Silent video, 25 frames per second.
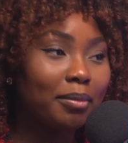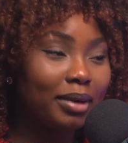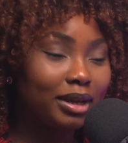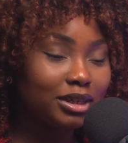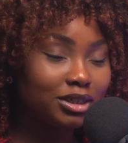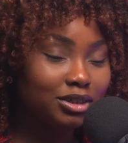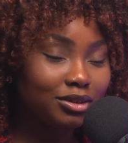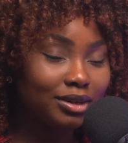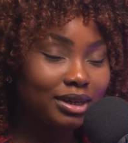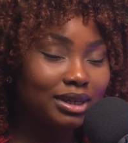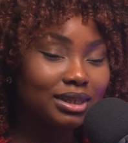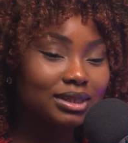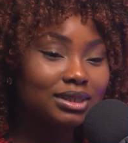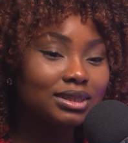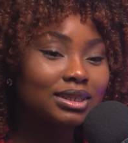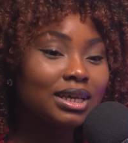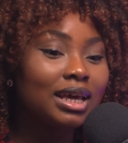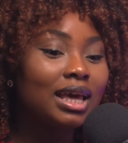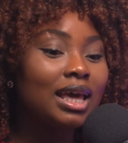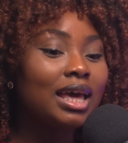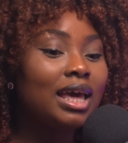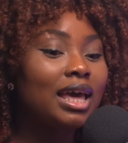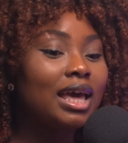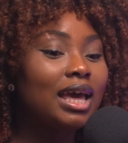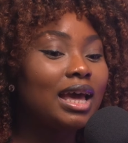biometrics.
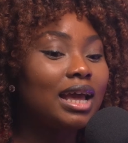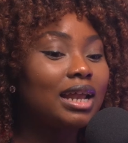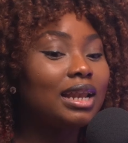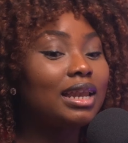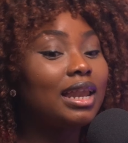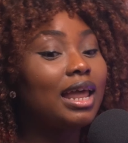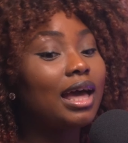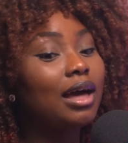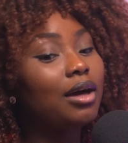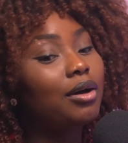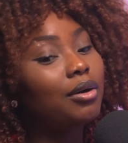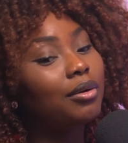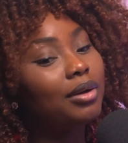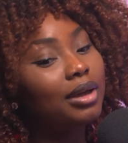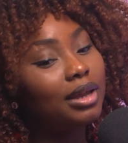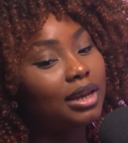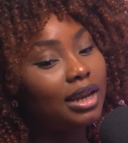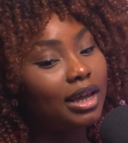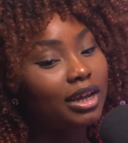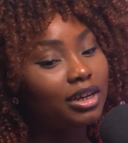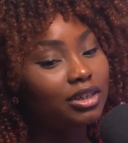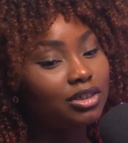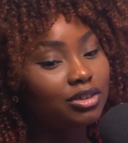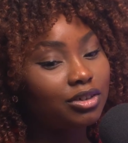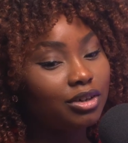And now in
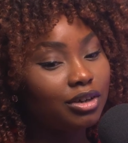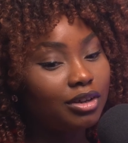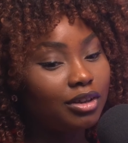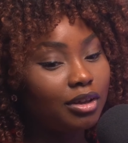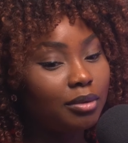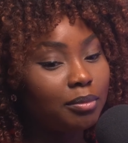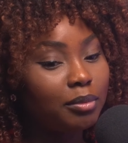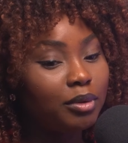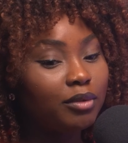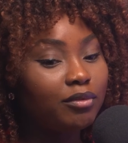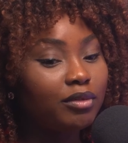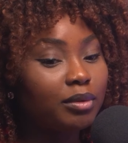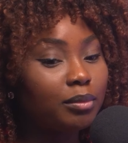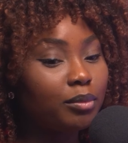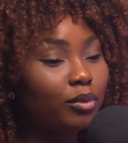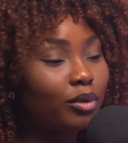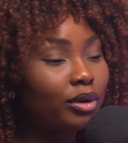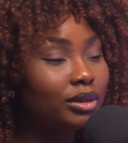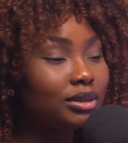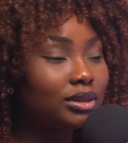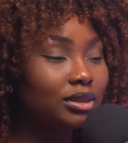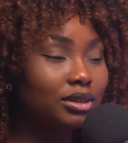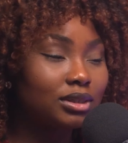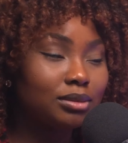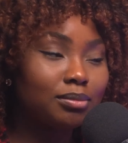Nigeria, they're moving more
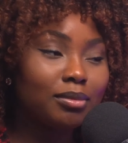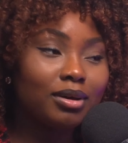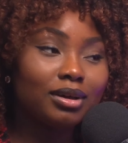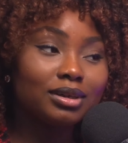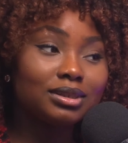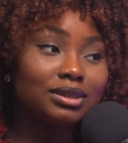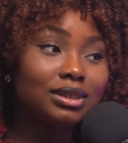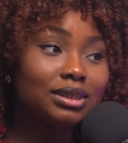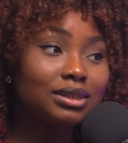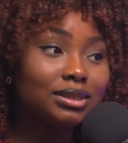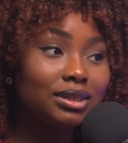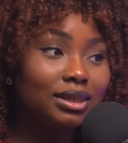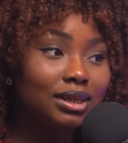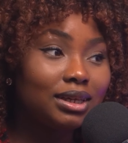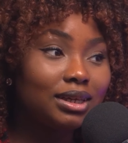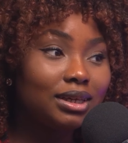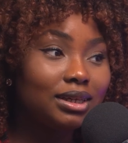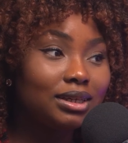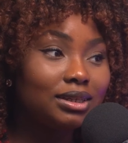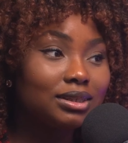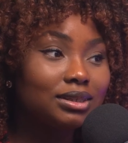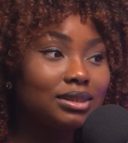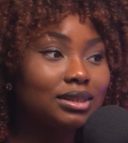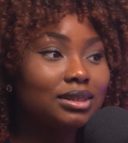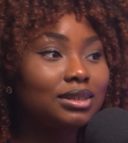into smart
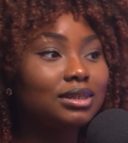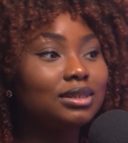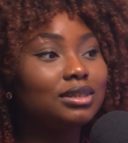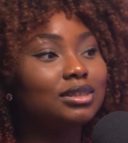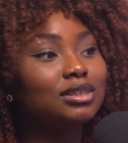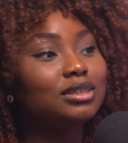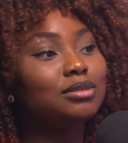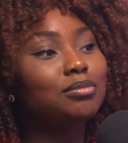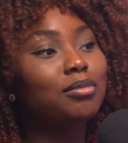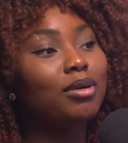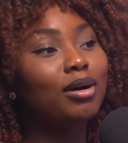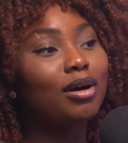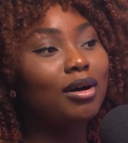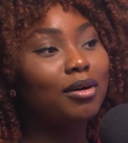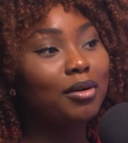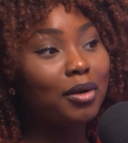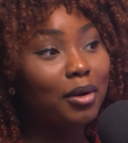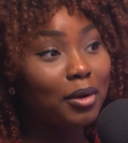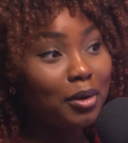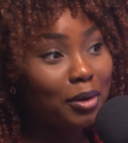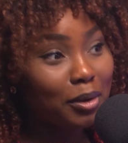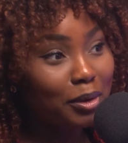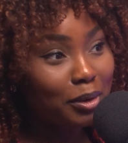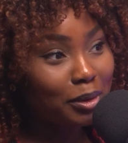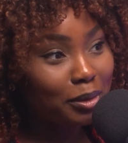cities mm-hmm. and smart
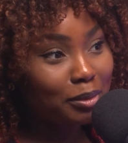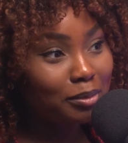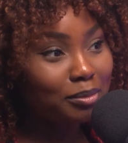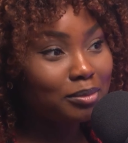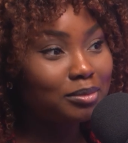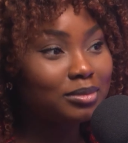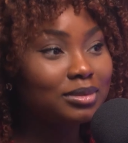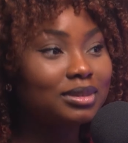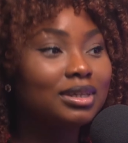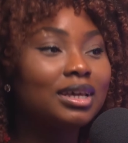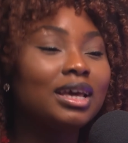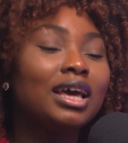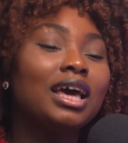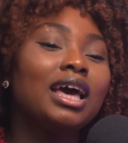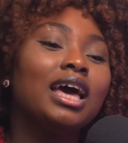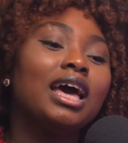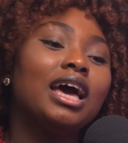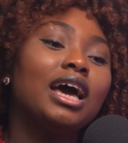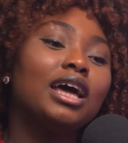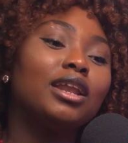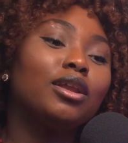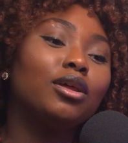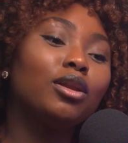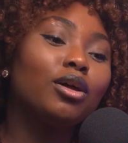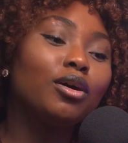homes.
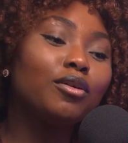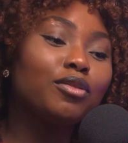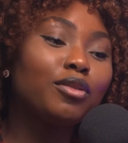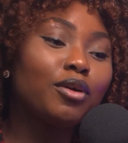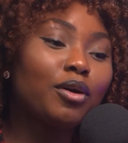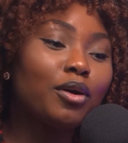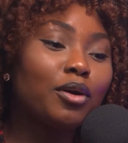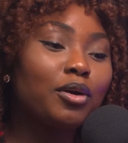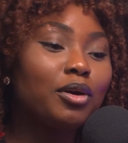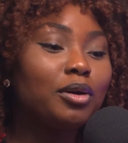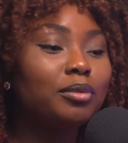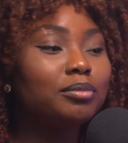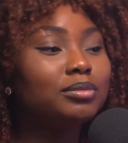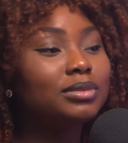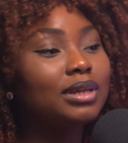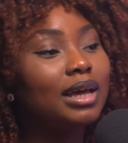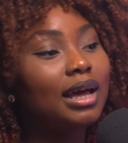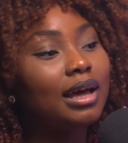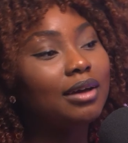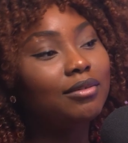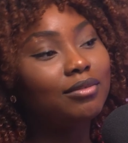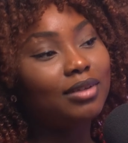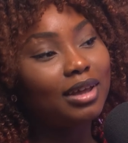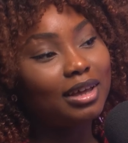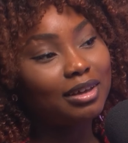And a lot of the homes
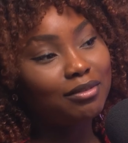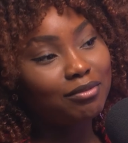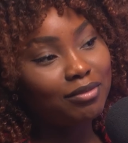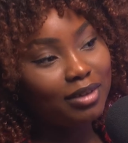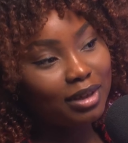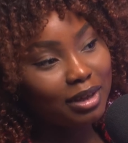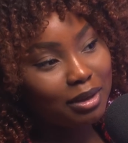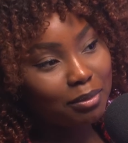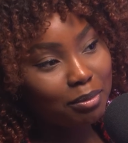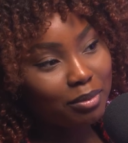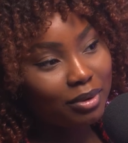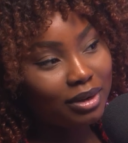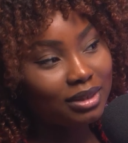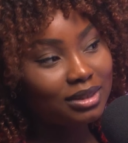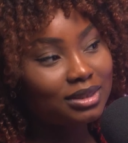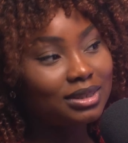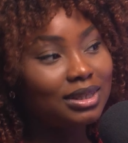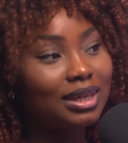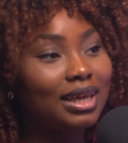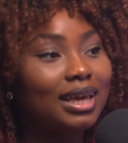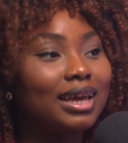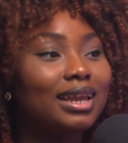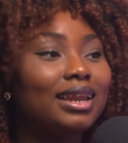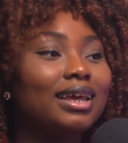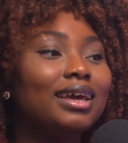have like fingerprints
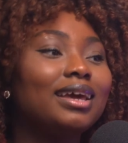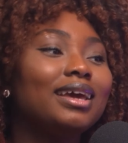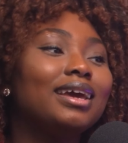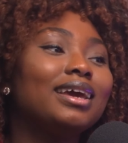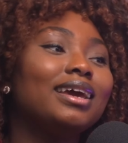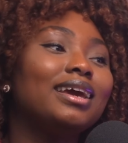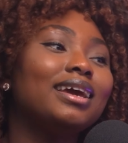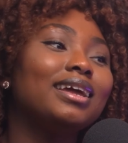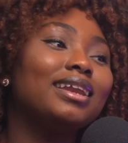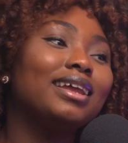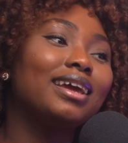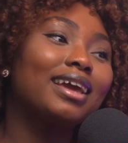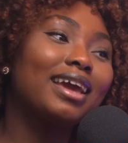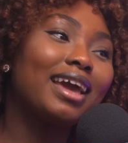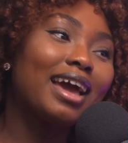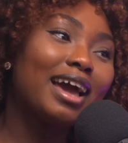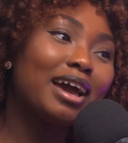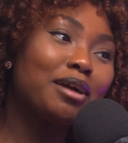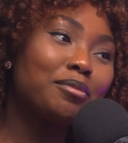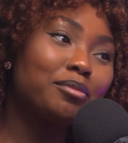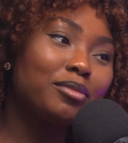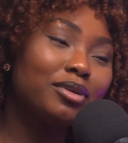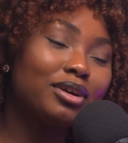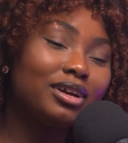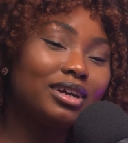to get in and
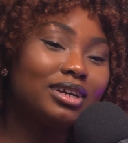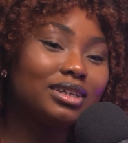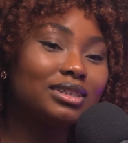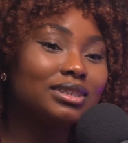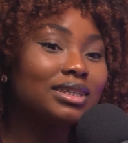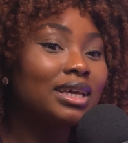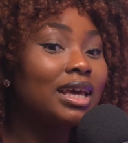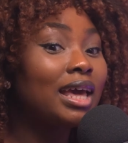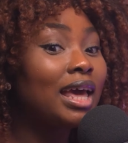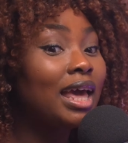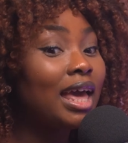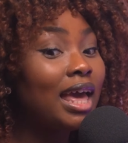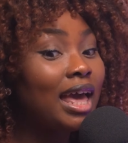cameras.